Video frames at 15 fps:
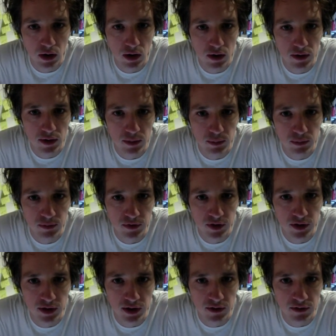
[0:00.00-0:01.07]
they turned
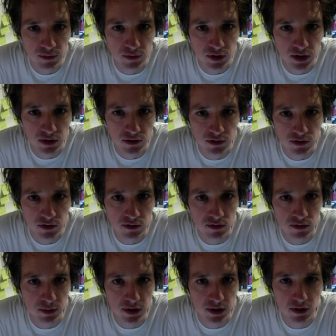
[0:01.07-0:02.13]
out some really good
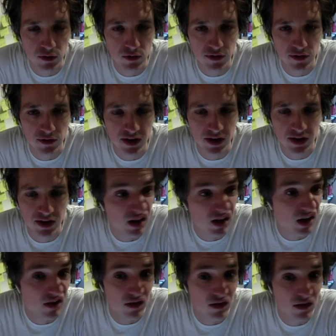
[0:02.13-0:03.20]
students, but they're all closed
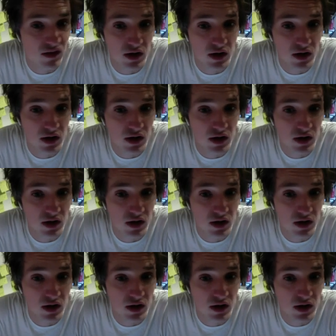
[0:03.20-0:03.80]
down now. So.